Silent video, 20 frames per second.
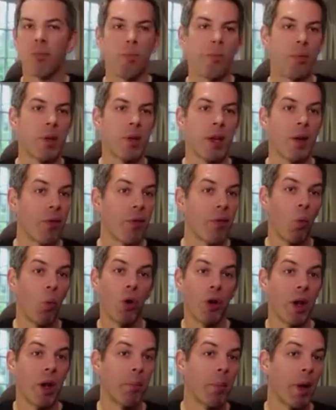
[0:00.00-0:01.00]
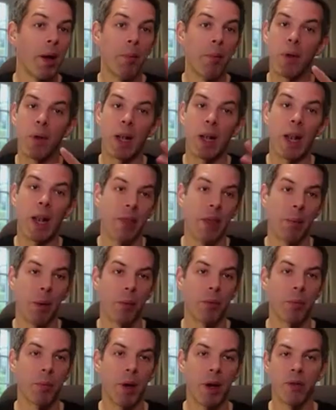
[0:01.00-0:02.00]
give them one number and let them
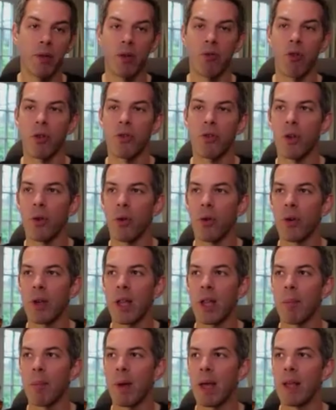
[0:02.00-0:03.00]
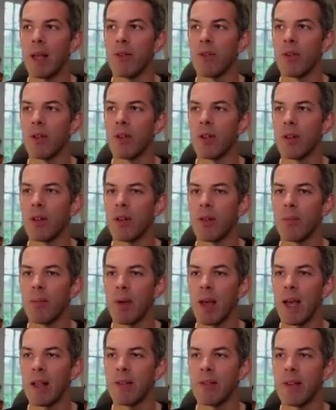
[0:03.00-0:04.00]
optimize across your campaigns and
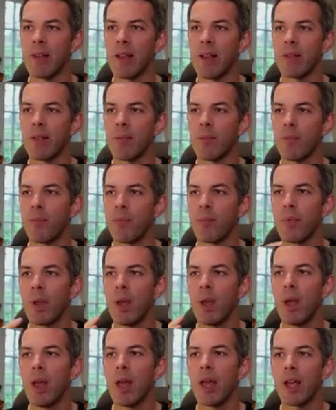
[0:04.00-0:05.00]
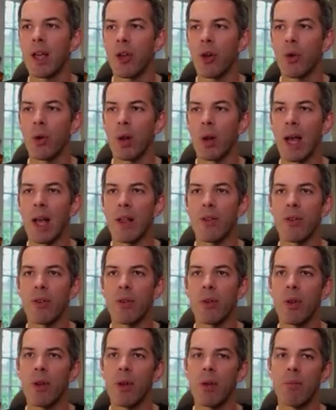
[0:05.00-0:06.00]
ad sets. And Google
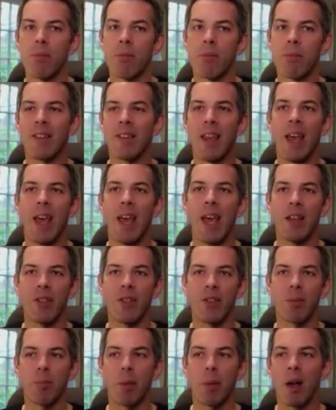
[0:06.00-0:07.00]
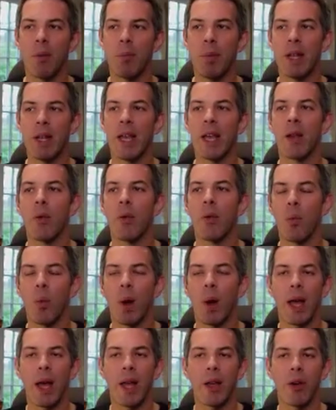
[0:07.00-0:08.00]
Ads, it's smart bidding
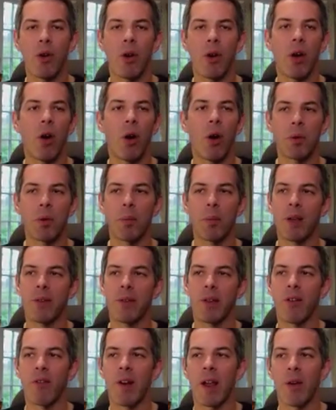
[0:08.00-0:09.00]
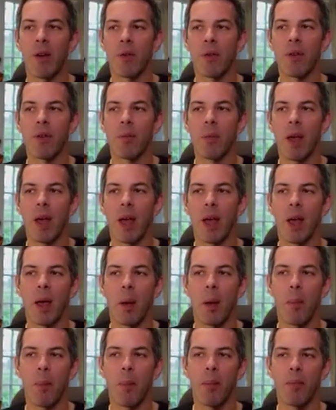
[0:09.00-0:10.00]
where you're optimizing around
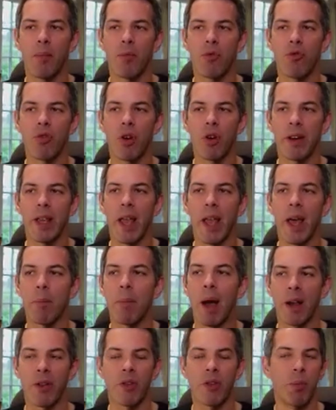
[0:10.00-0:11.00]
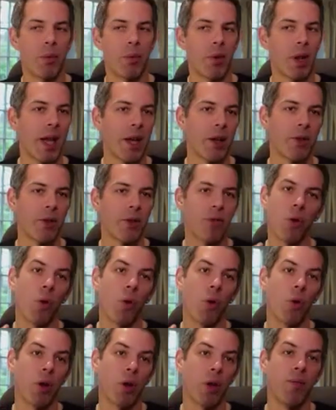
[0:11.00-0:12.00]
trying to get maximum clicks
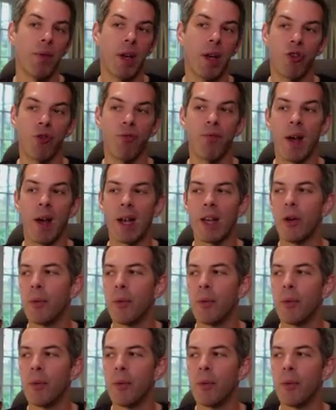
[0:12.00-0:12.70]
or conversion value.